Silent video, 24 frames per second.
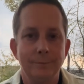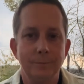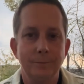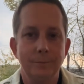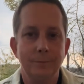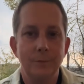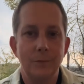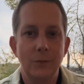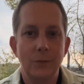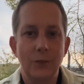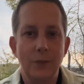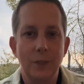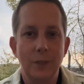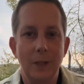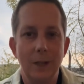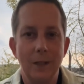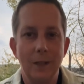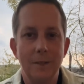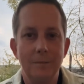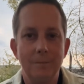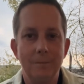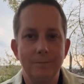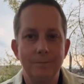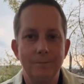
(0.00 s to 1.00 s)

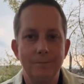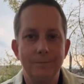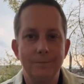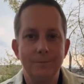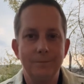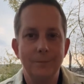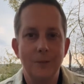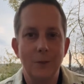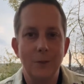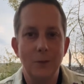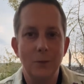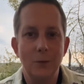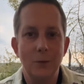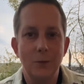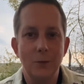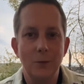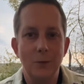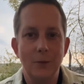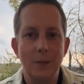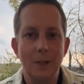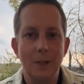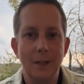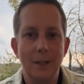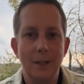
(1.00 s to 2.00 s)
son who's
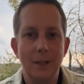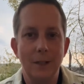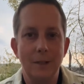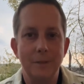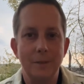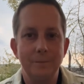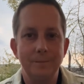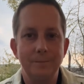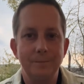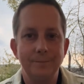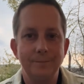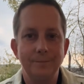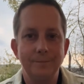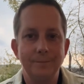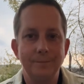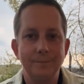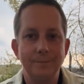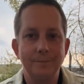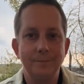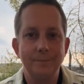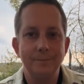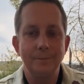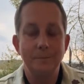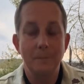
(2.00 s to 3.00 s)

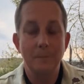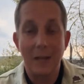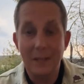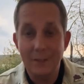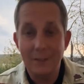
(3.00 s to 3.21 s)
my